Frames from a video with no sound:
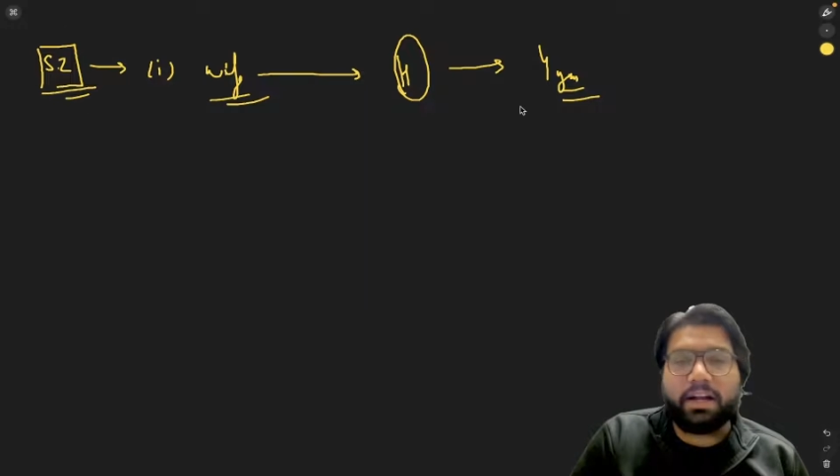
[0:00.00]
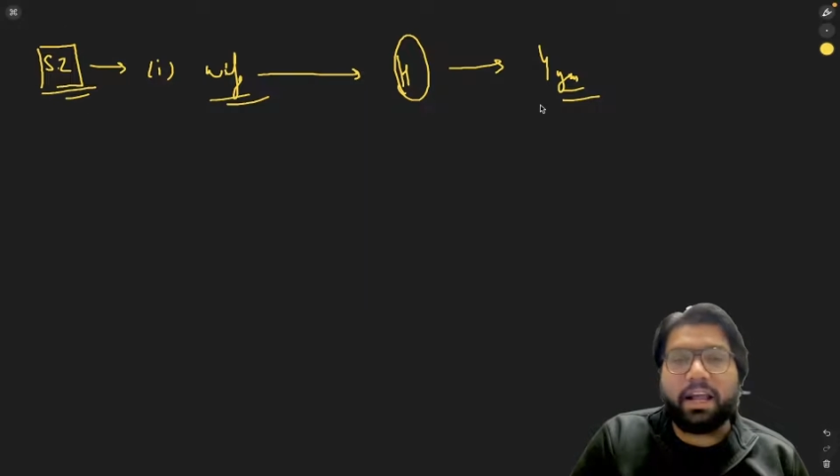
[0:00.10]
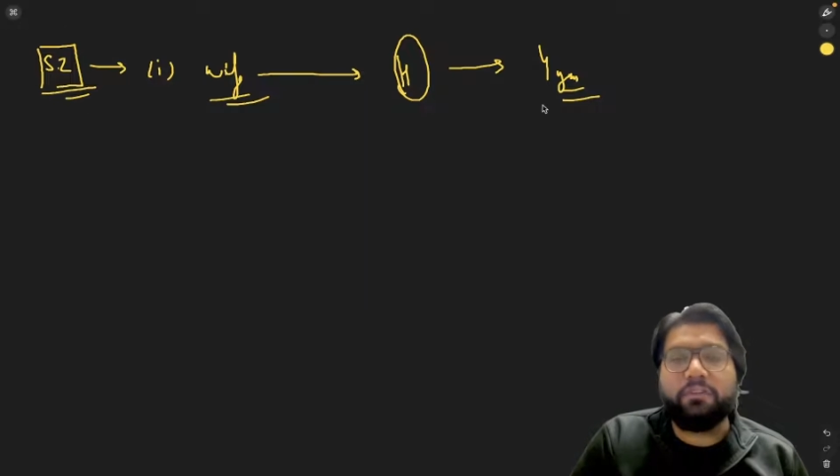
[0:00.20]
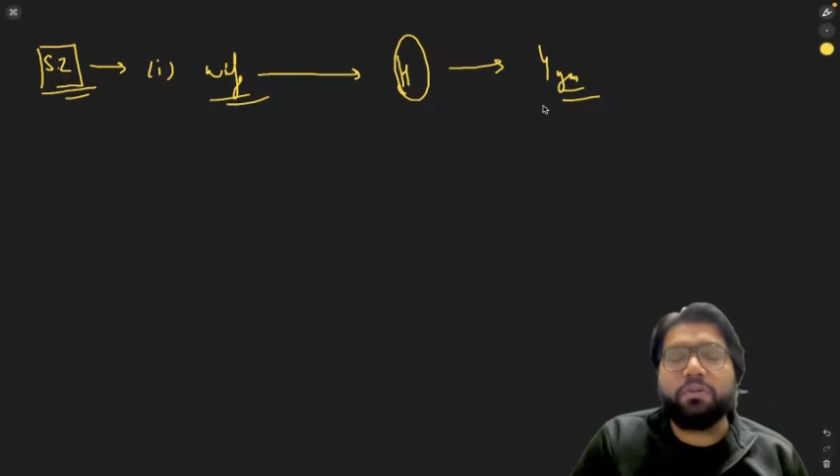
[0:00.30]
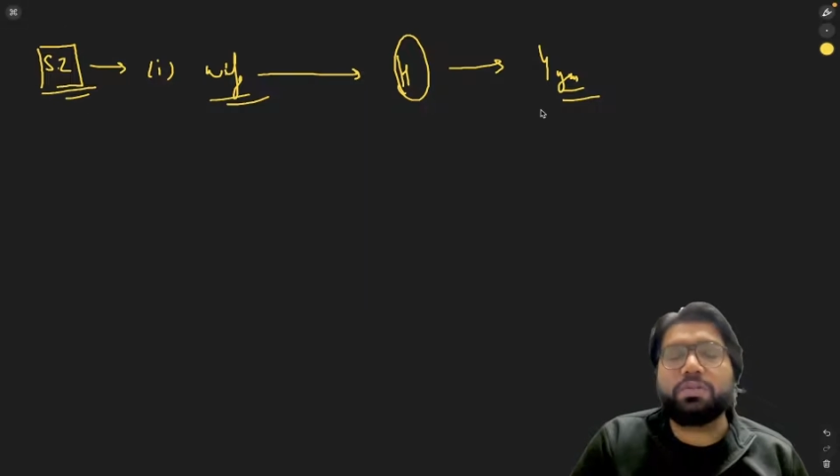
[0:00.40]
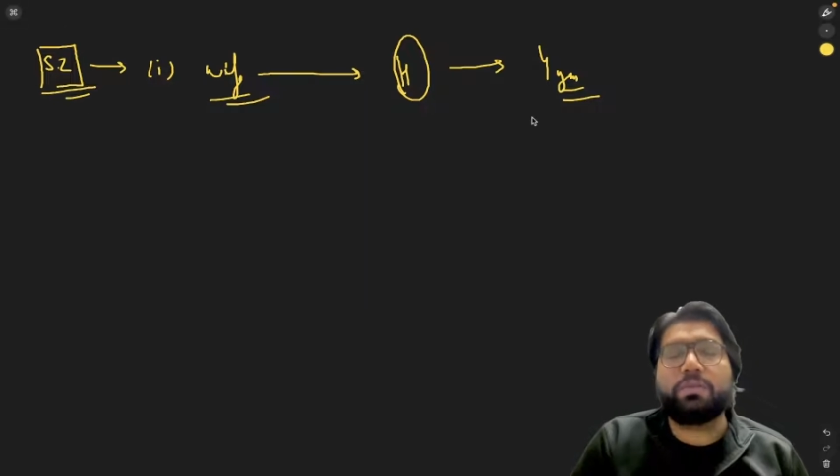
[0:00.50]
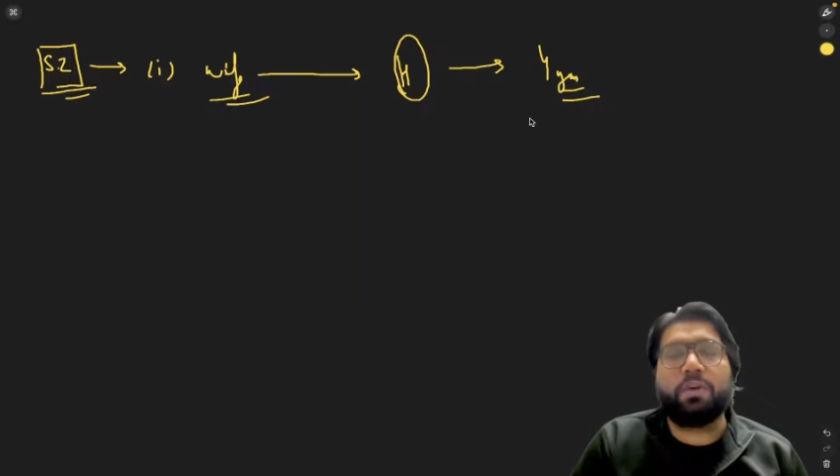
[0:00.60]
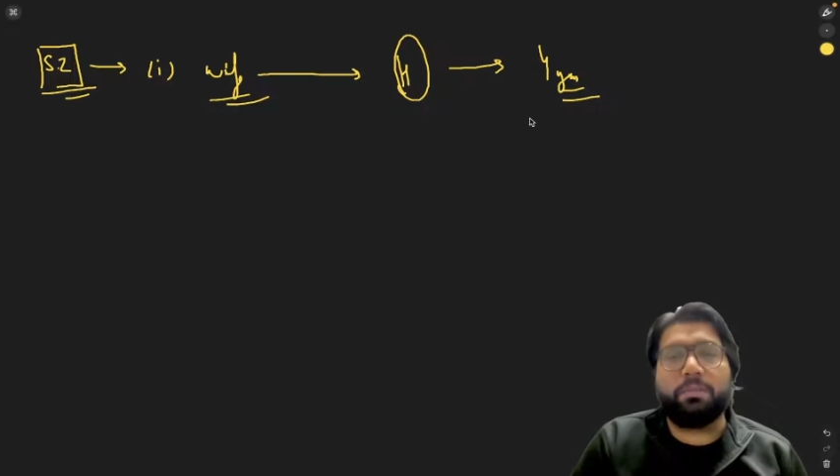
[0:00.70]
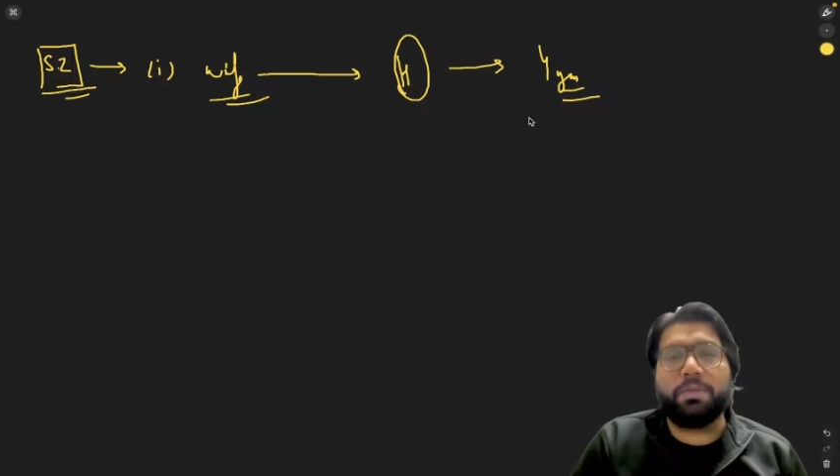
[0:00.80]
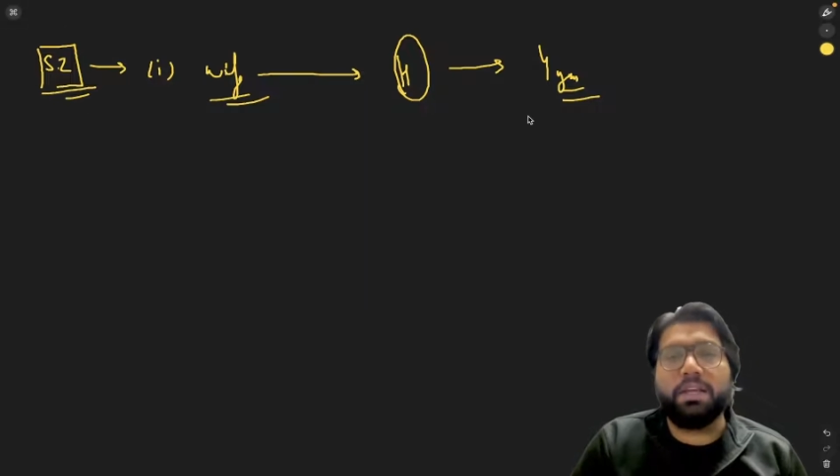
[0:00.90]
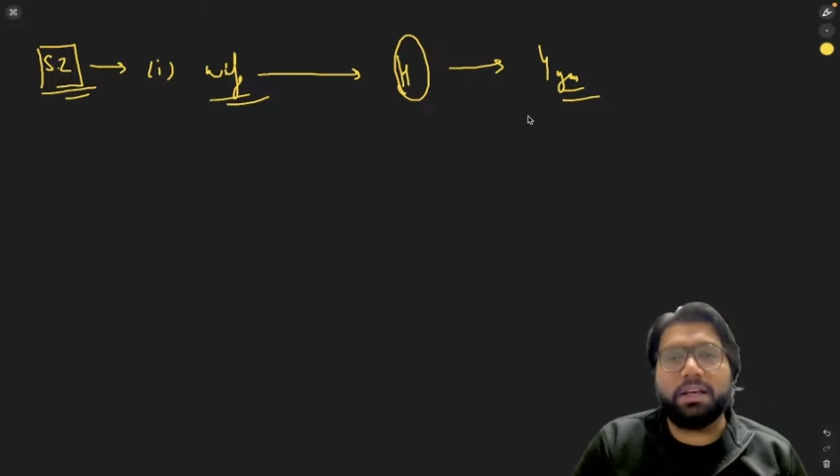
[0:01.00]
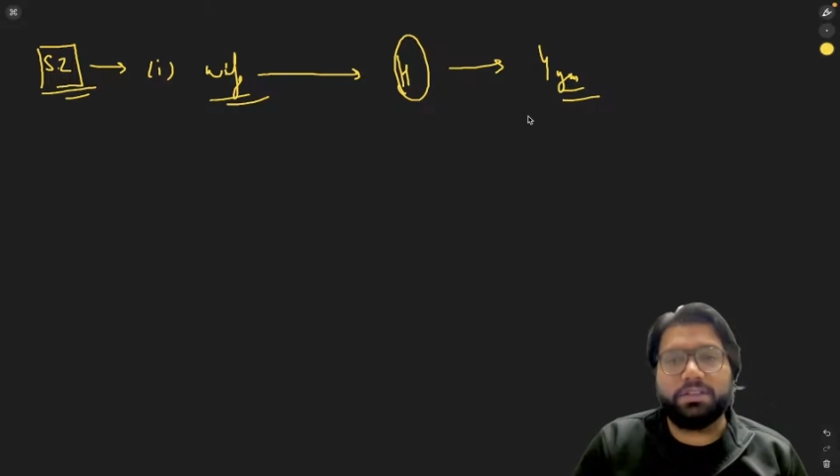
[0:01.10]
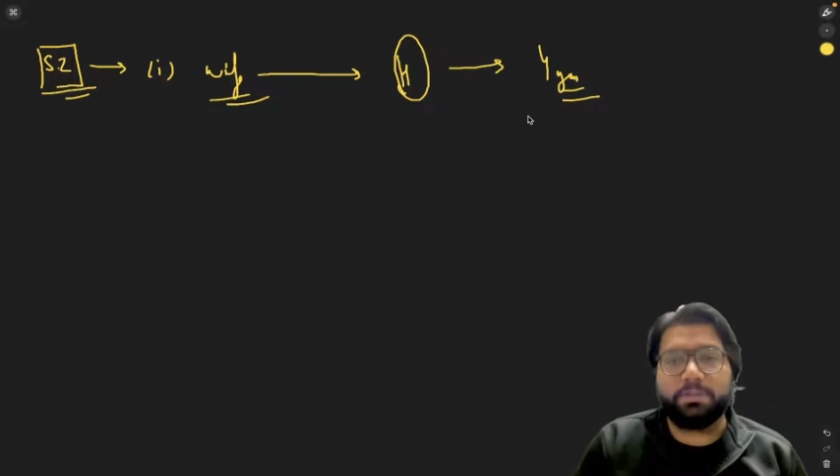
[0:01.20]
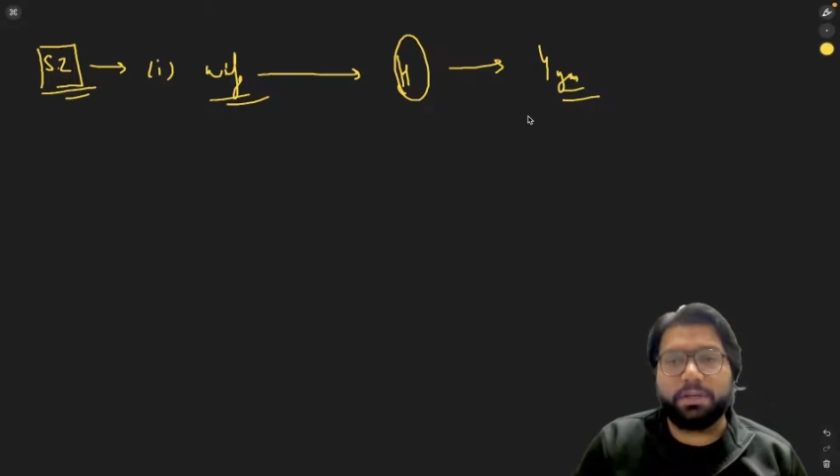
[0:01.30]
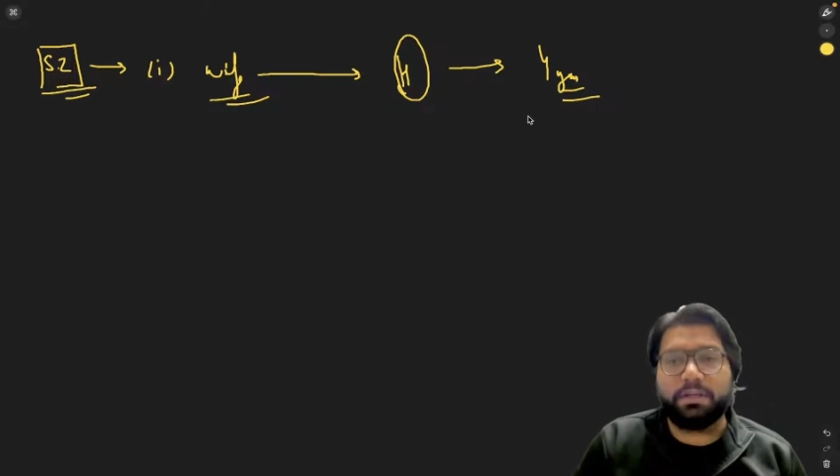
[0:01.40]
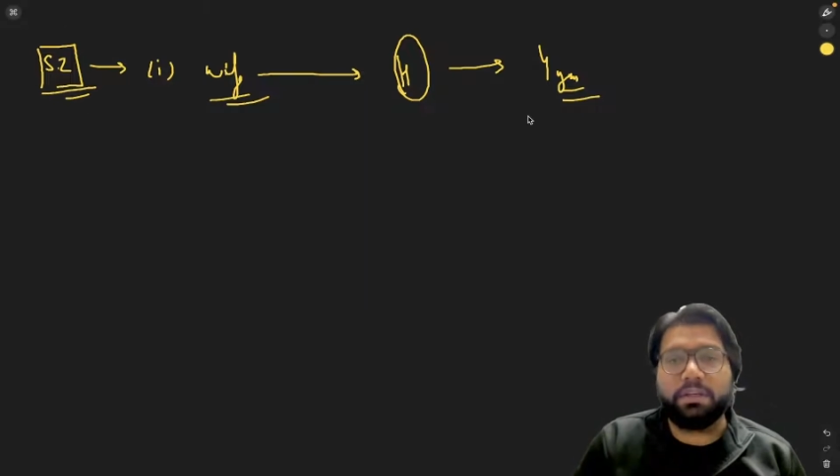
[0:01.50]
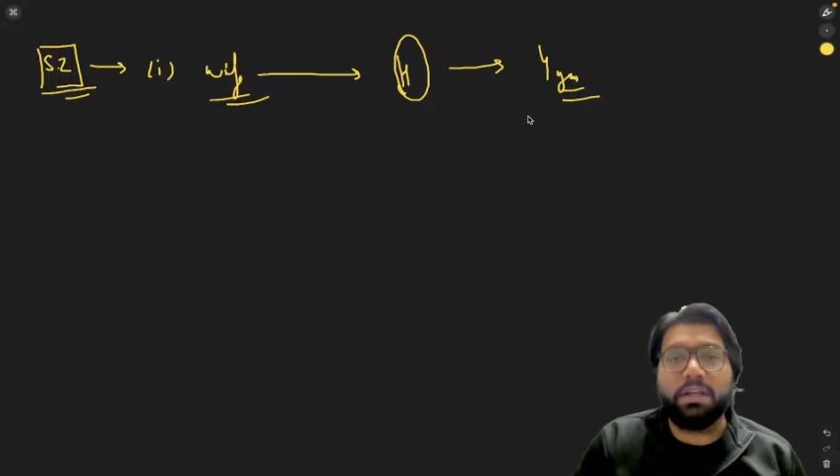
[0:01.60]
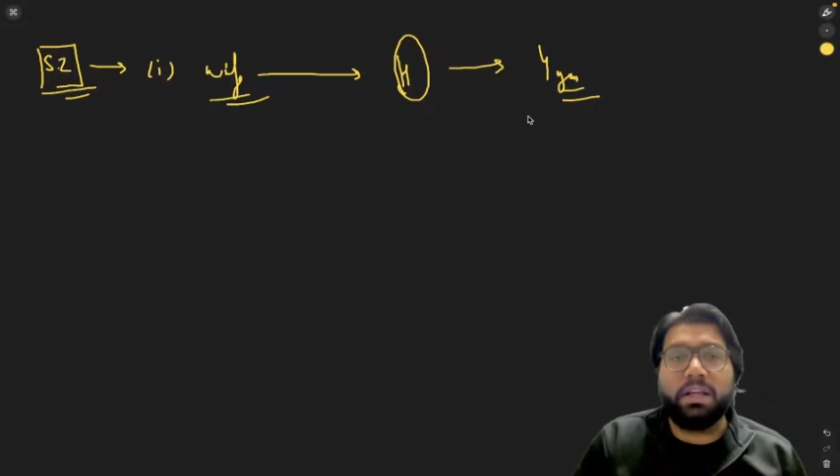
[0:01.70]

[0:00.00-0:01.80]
divorce from the husband.